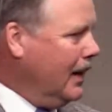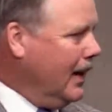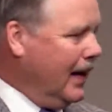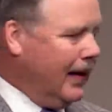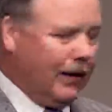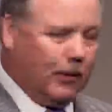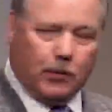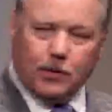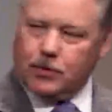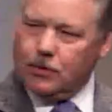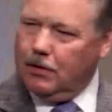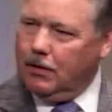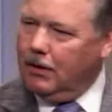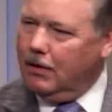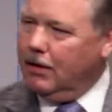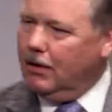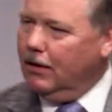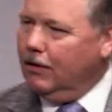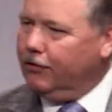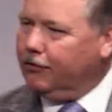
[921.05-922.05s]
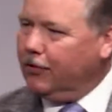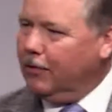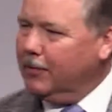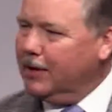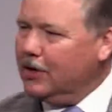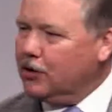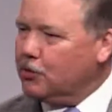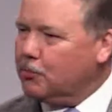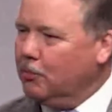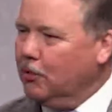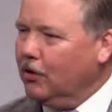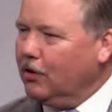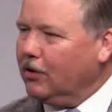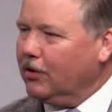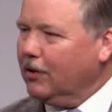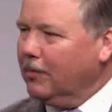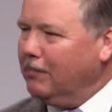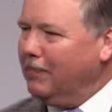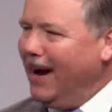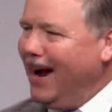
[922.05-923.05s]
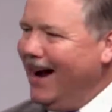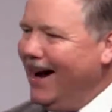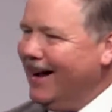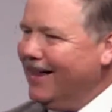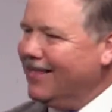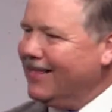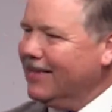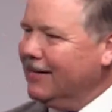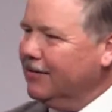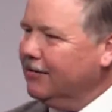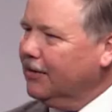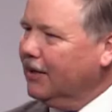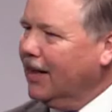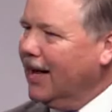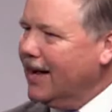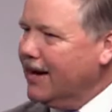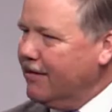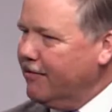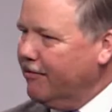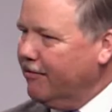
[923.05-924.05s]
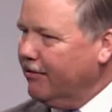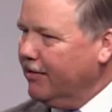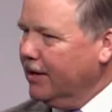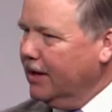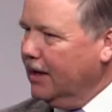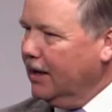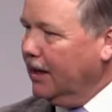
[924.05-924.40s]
and it was all from his book, The Path of Life.